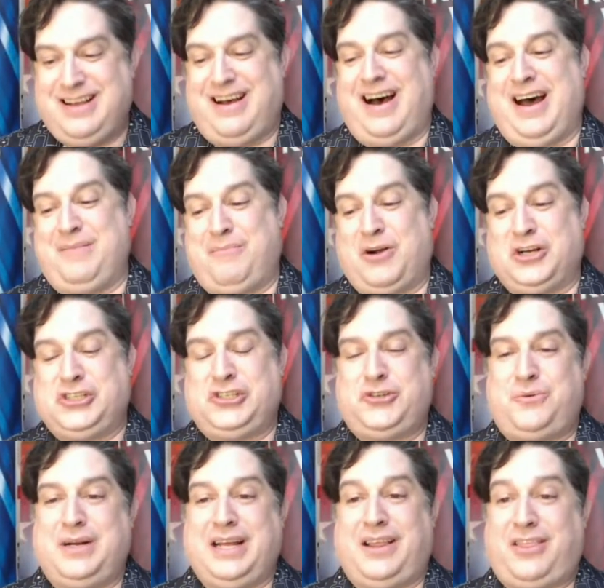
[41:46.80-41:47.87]
on March
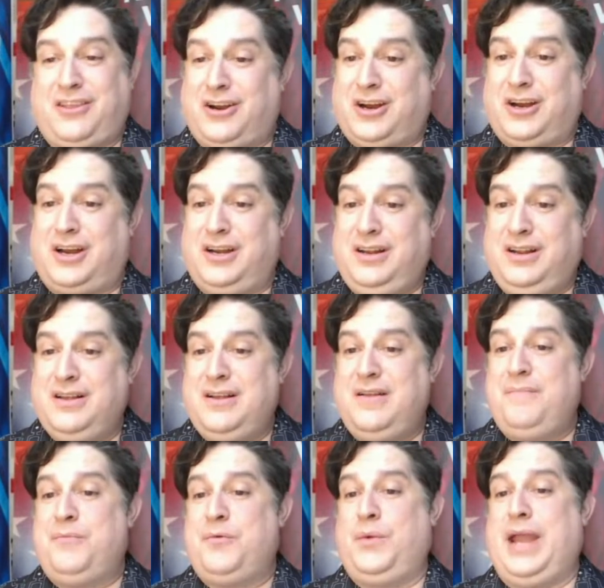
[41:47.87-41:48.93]
23rd.
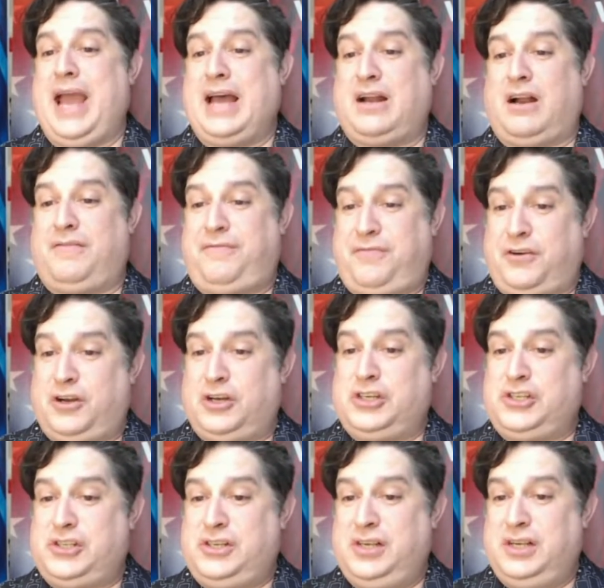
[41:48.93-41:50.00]
We had our
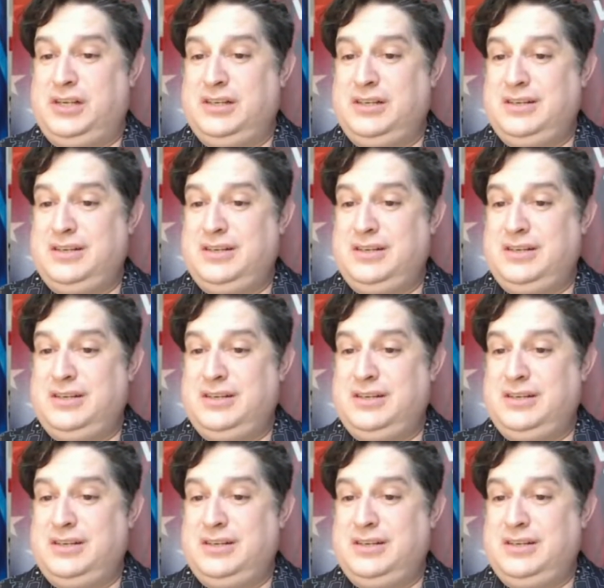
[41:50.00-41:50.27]
first